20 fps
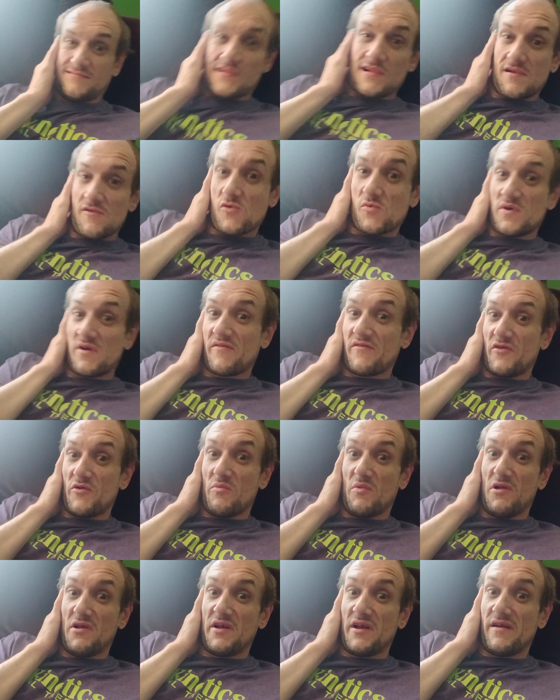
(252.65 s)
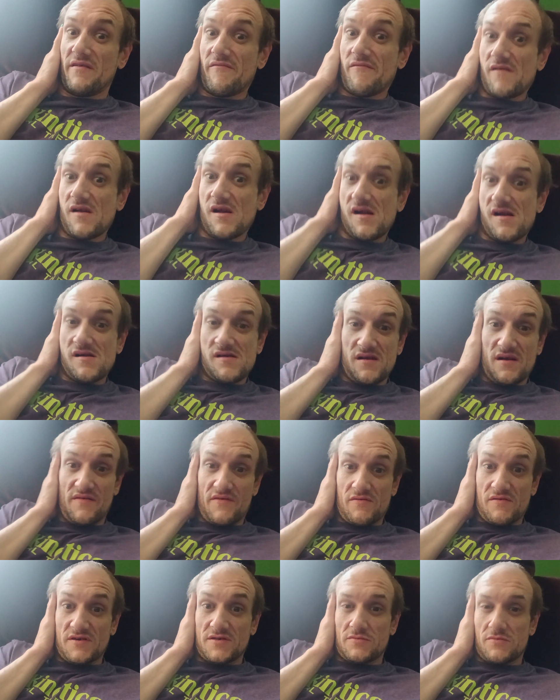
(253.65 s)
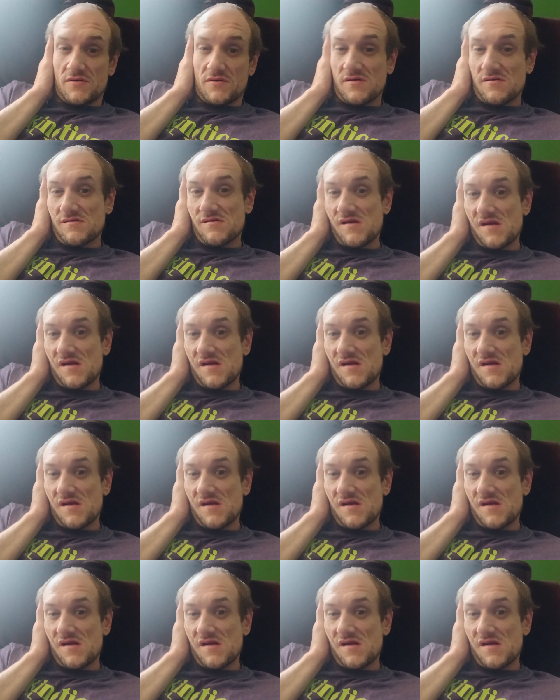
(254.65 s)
Or whatever you believe, if there is one.